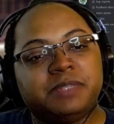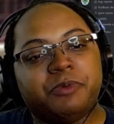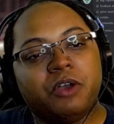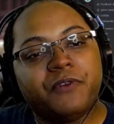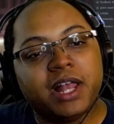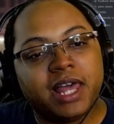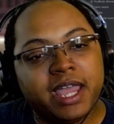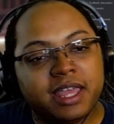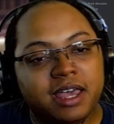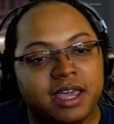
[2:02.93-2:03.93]
Profile
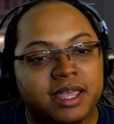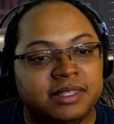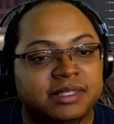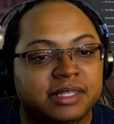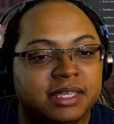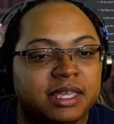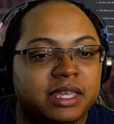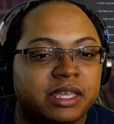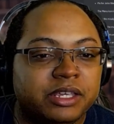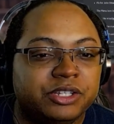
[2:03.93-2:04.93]
icons
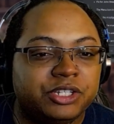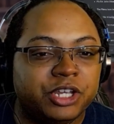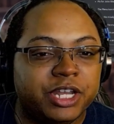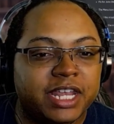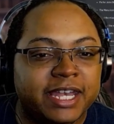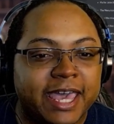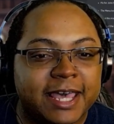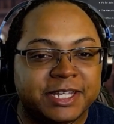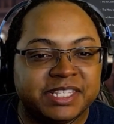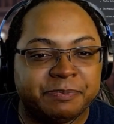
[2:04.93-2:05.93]
should now
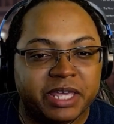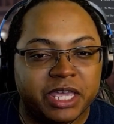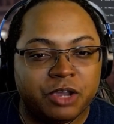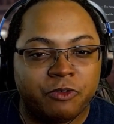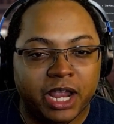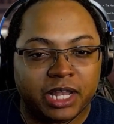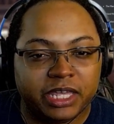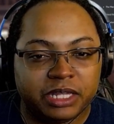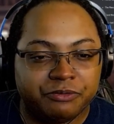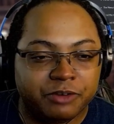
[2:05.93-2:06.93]
display correctly
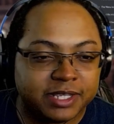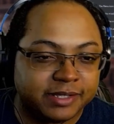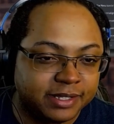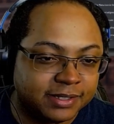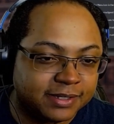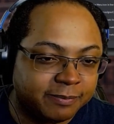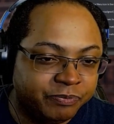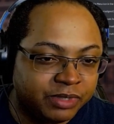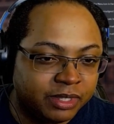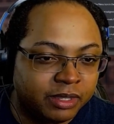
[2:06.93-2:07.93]
in the friends list.
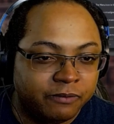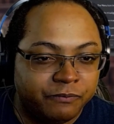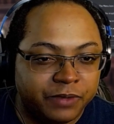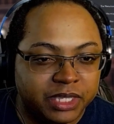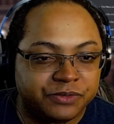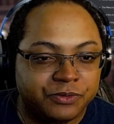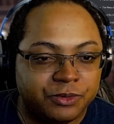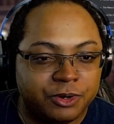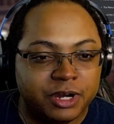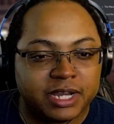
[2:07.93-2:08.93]
Fix
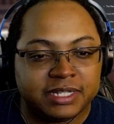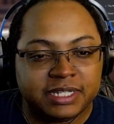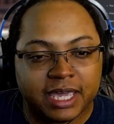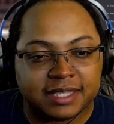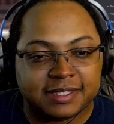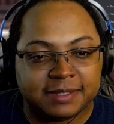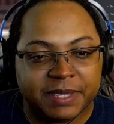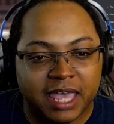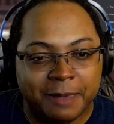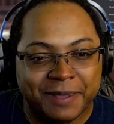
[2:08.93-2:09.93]
for decks
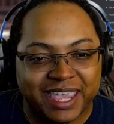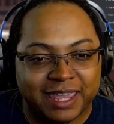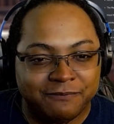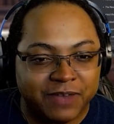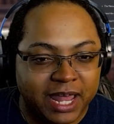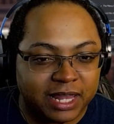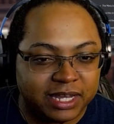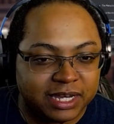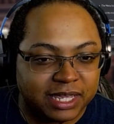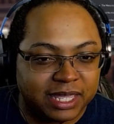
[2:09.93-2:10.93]
becoming
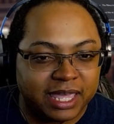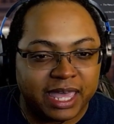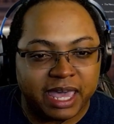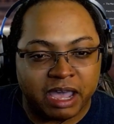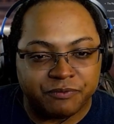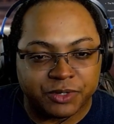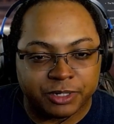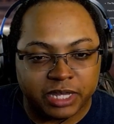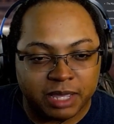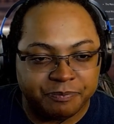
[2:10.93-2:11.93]
invalid after
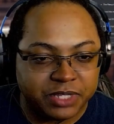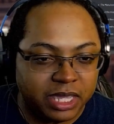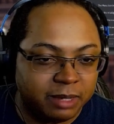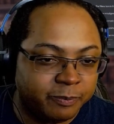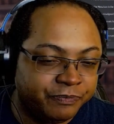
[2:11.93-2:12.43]
an update.